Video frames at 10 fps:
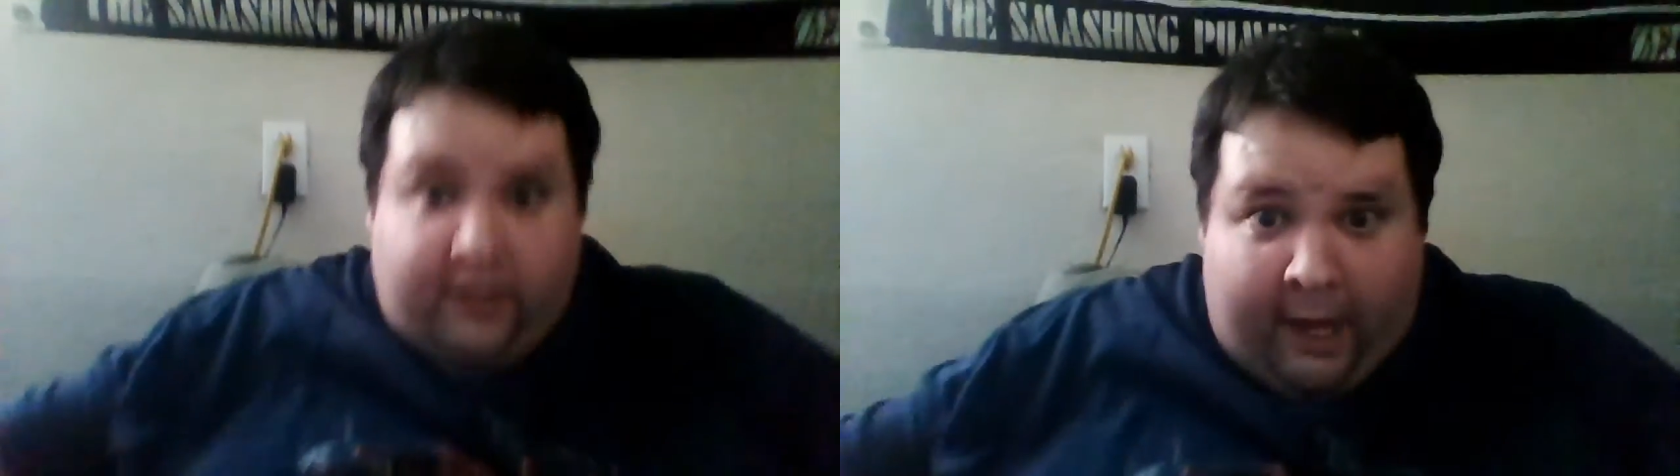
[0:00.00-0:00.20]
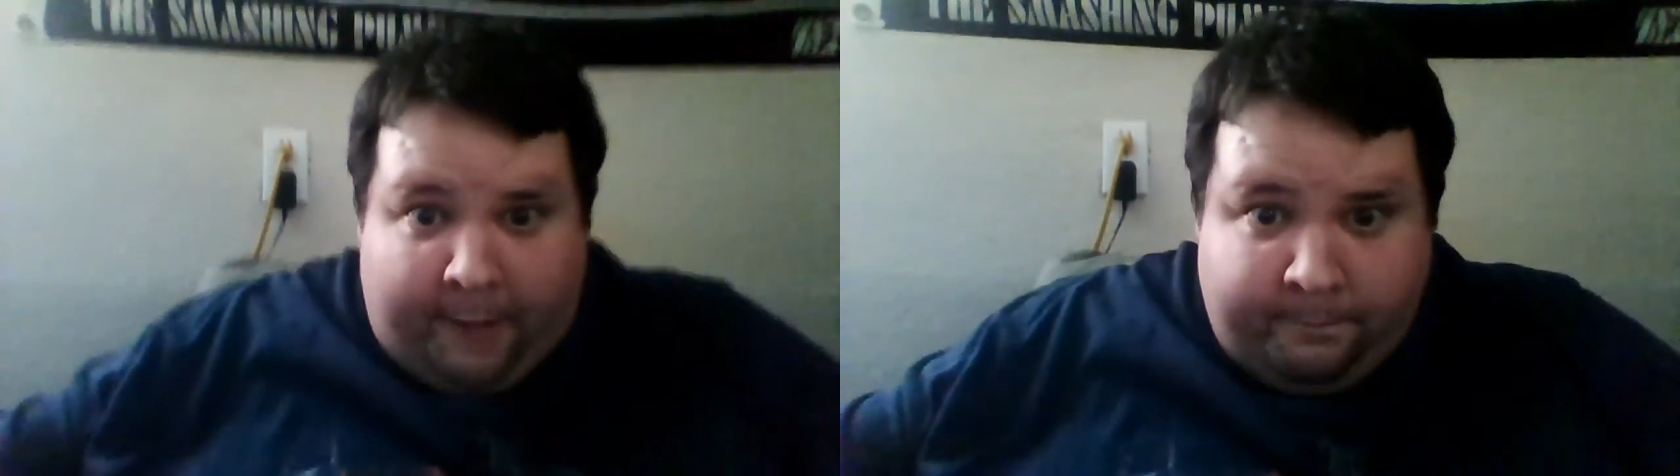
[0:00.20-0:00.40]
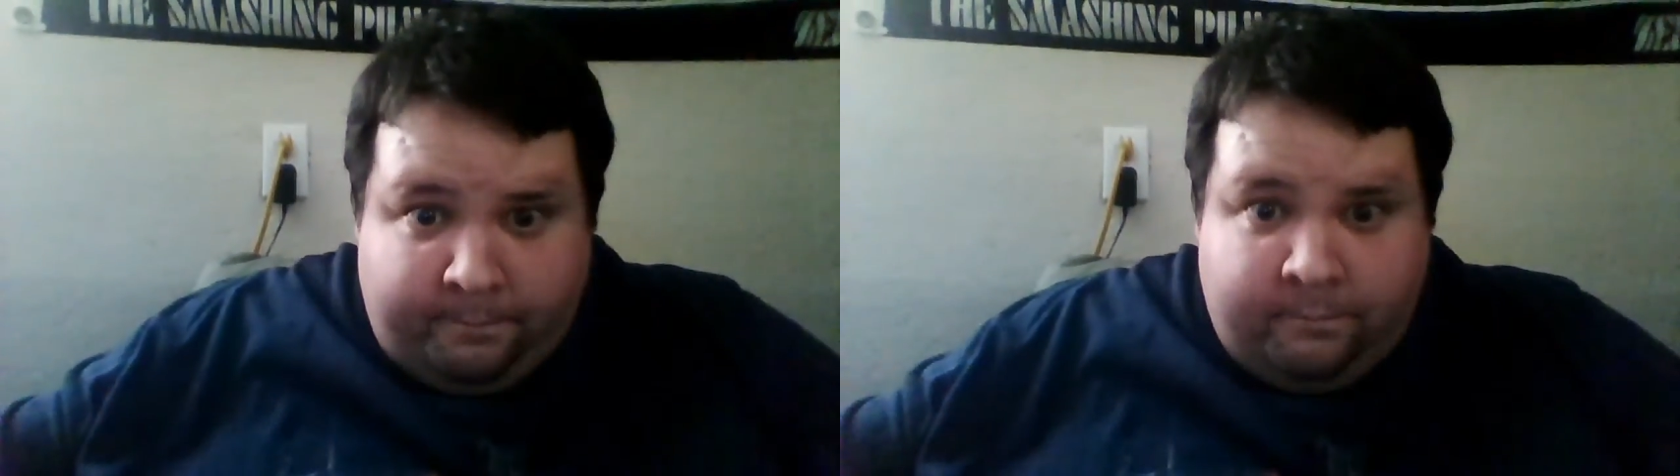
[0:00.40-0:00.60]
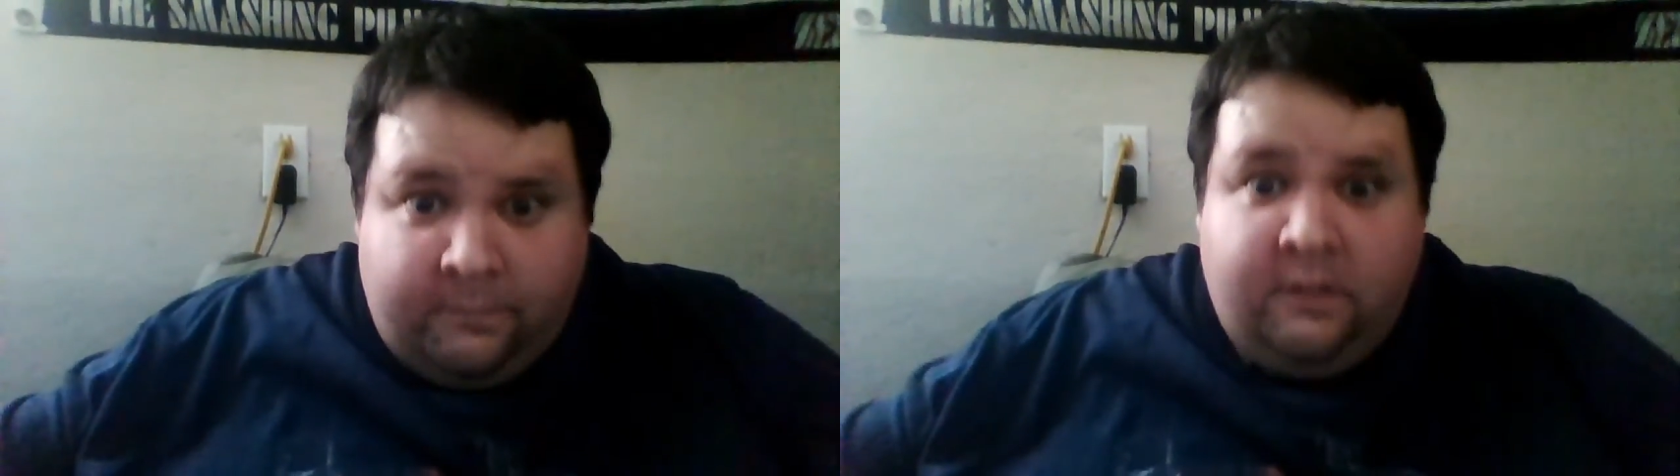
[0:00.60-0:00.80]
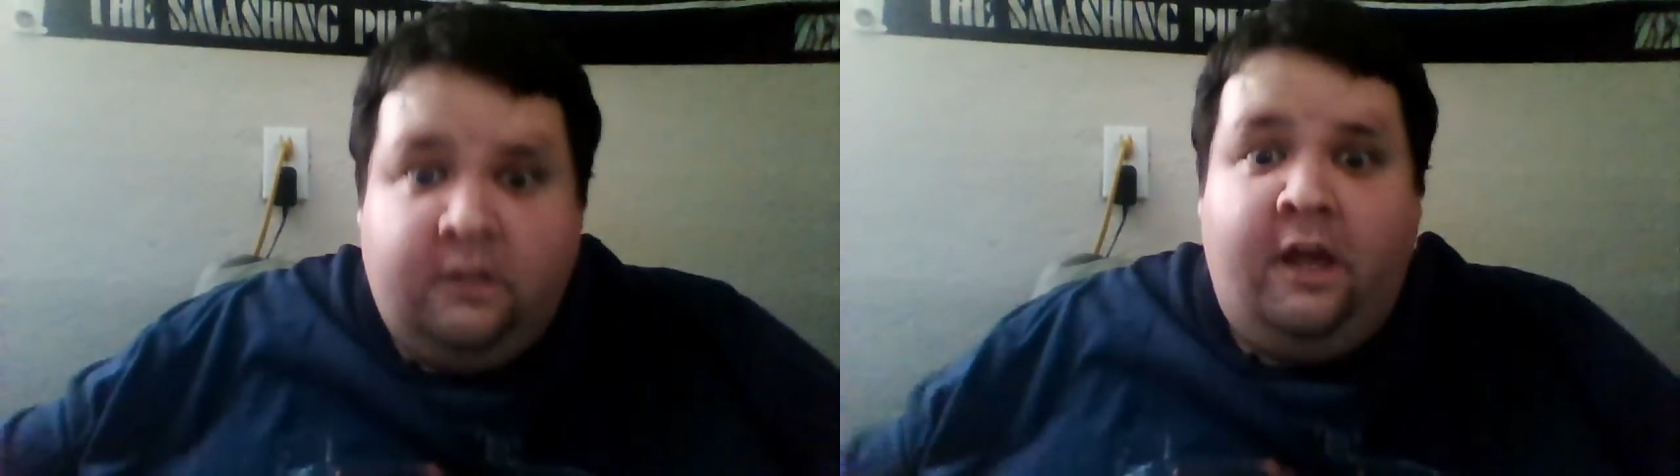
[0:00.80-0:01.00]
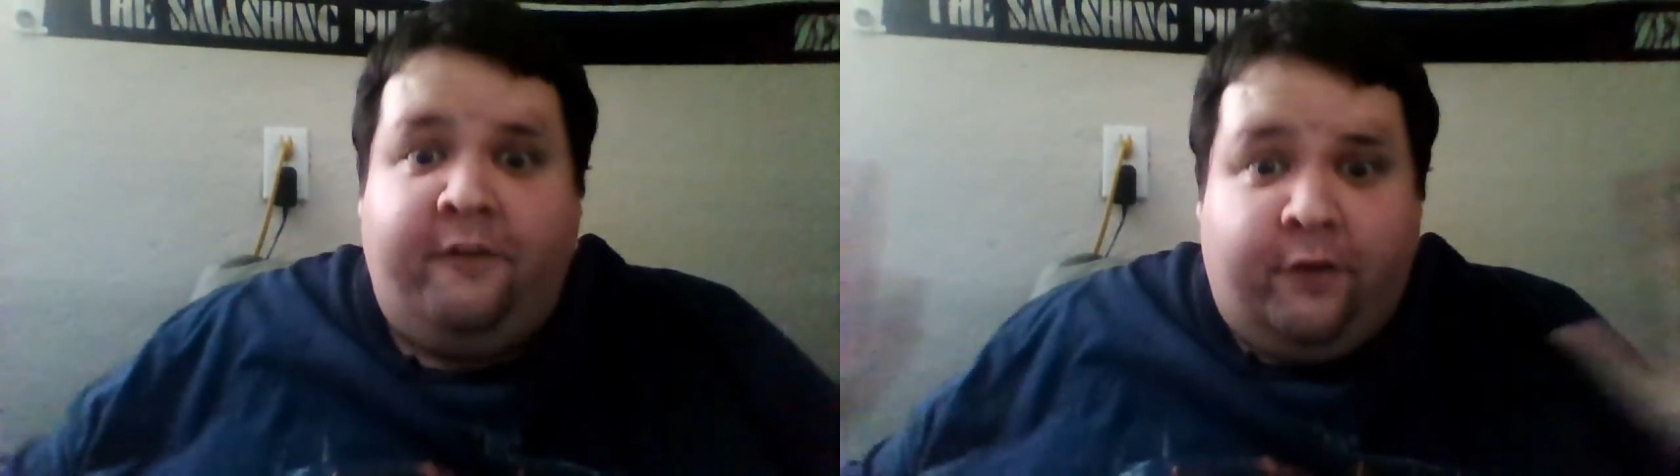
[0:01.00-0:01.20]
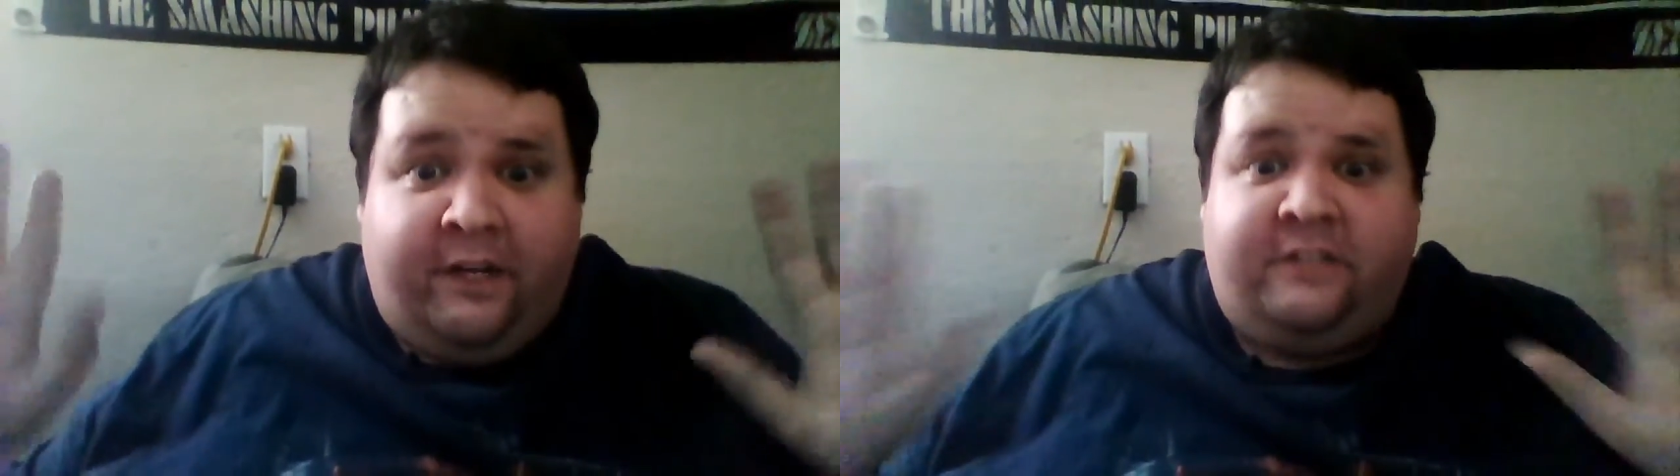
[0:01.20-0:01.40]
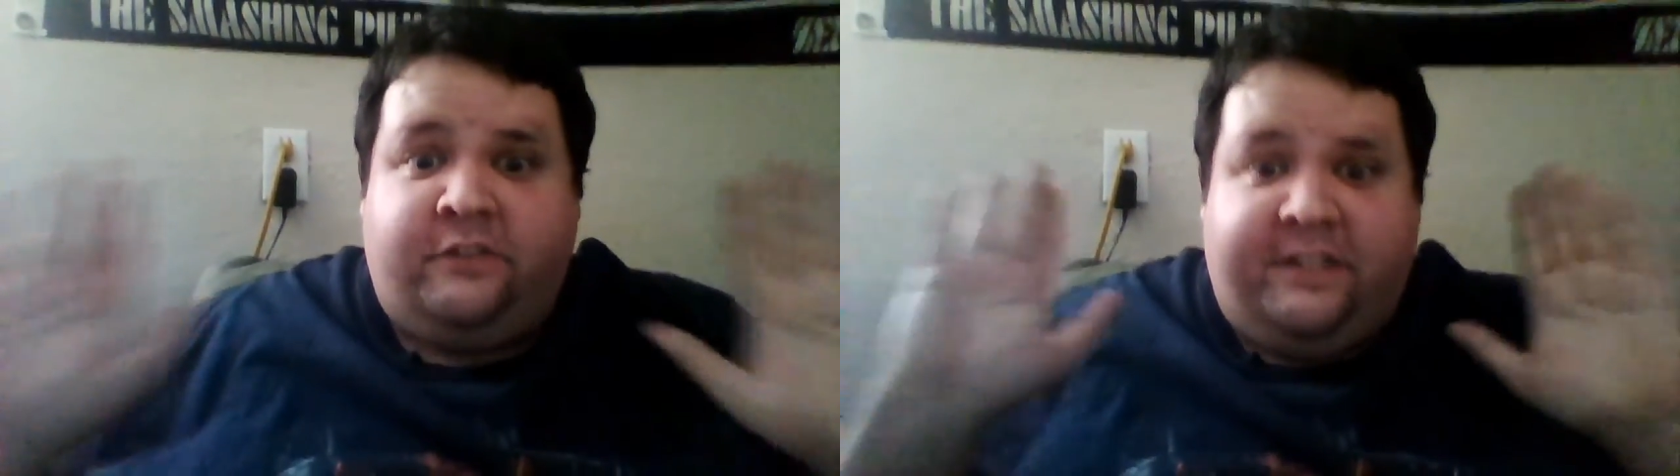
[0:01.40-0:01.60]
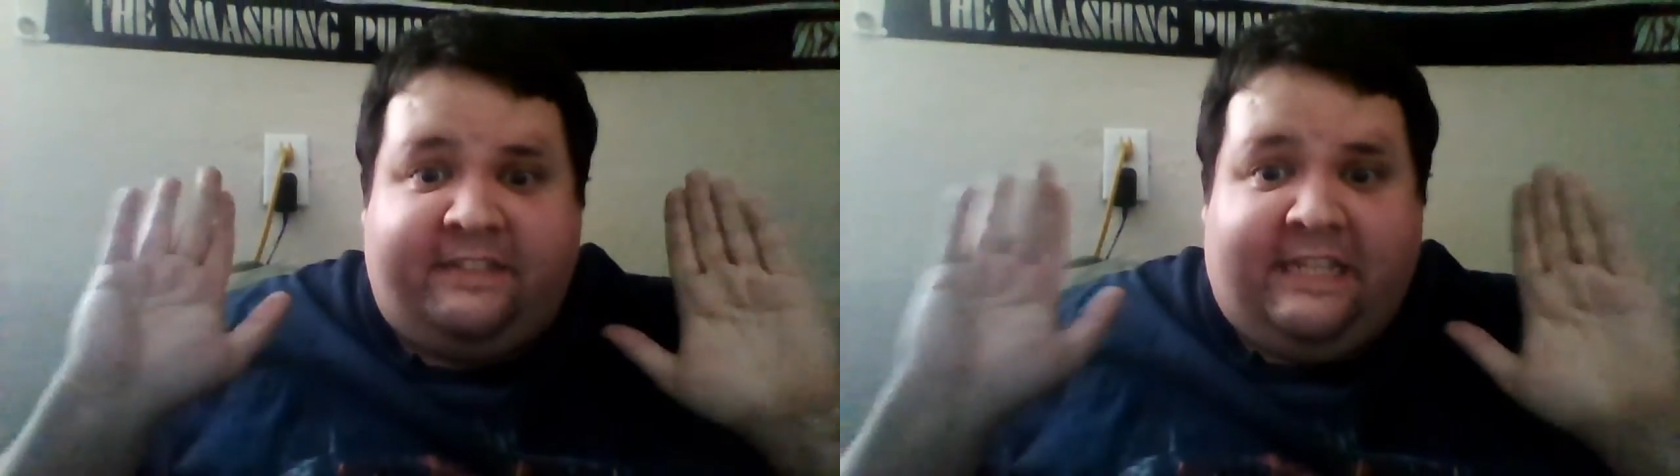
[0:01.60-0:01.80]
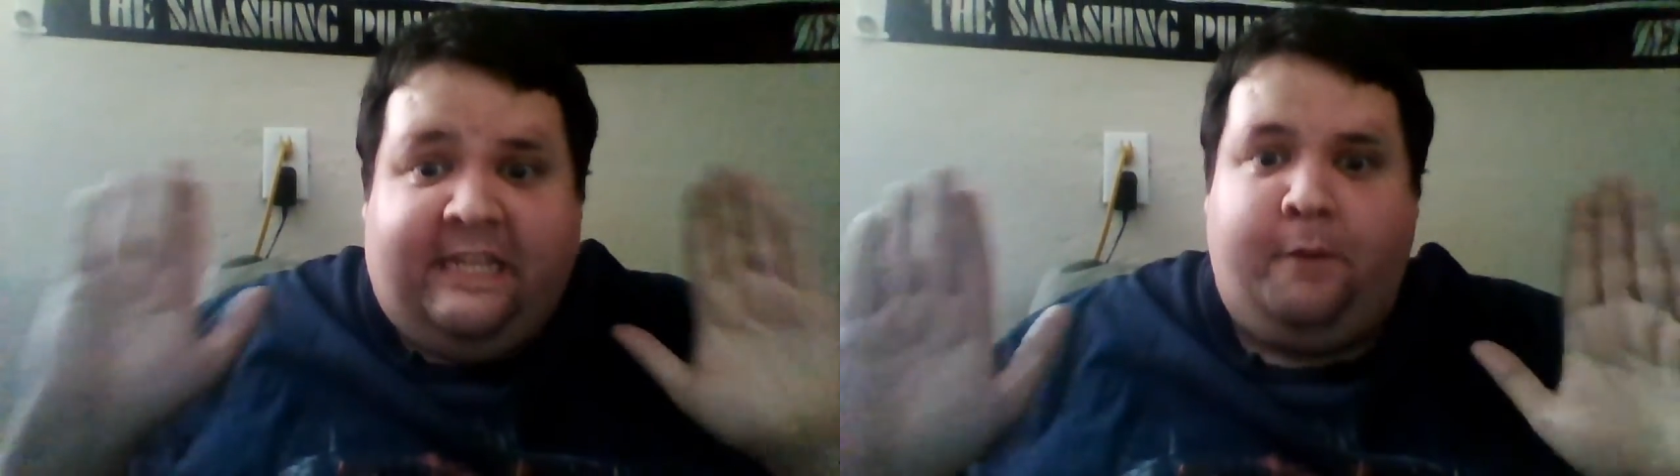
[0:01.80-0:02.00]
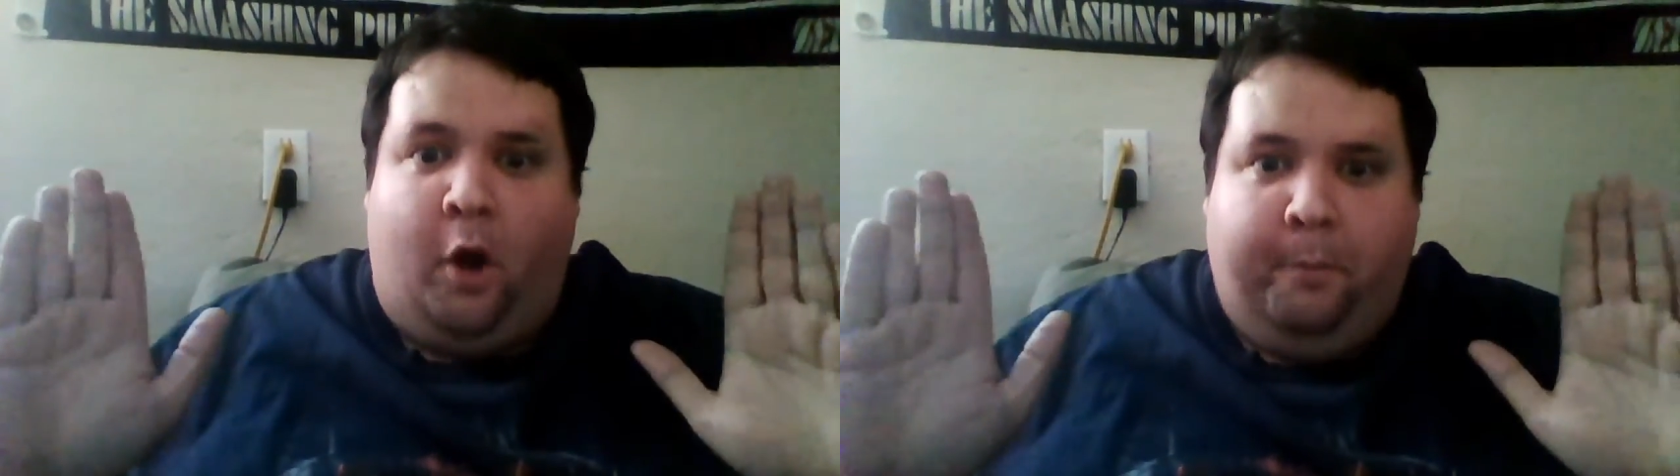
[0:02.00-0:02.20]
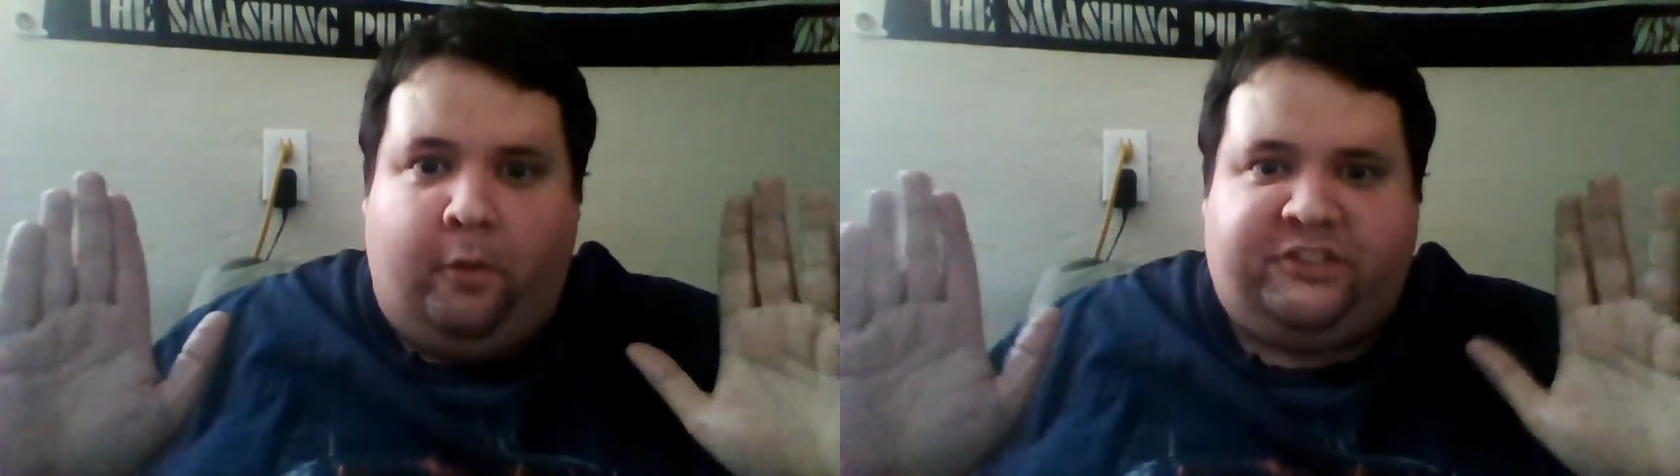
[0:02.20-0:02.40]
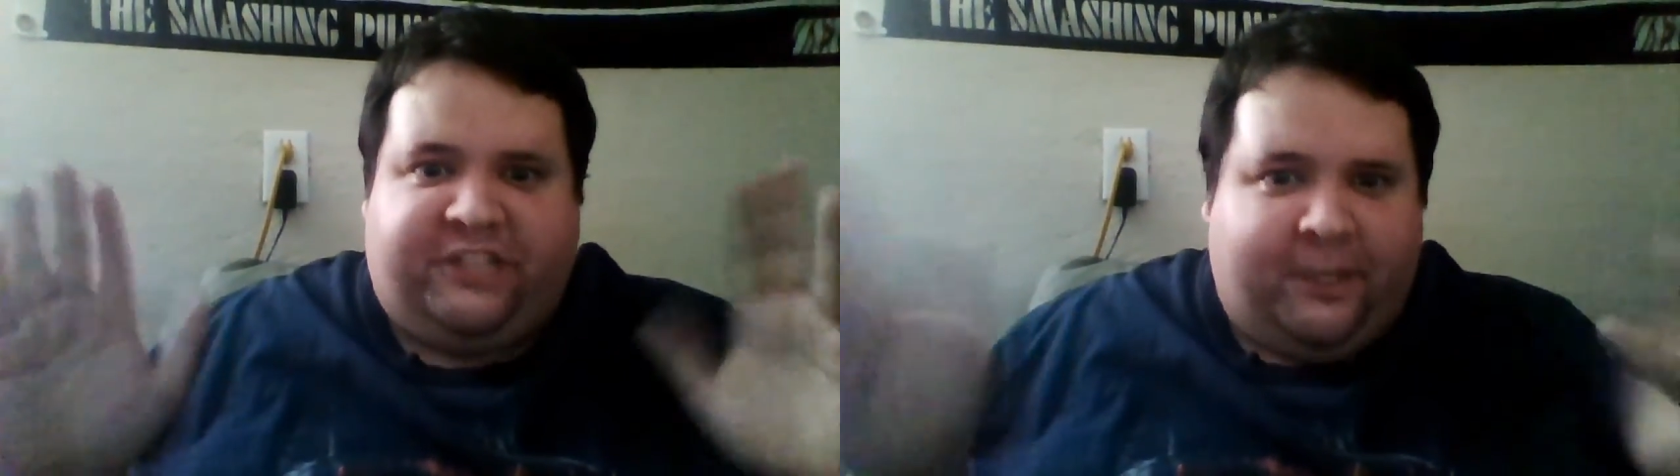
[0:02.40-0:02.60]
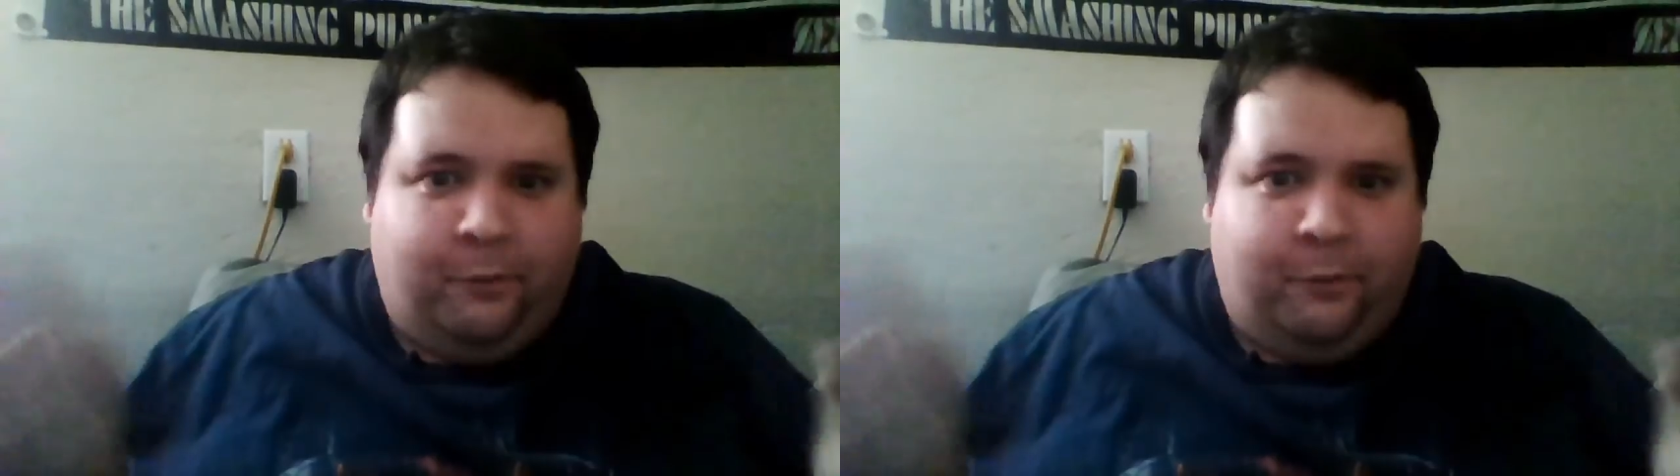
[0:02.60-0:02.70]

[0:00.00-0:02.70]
up. If we're going to do this emo bullshit,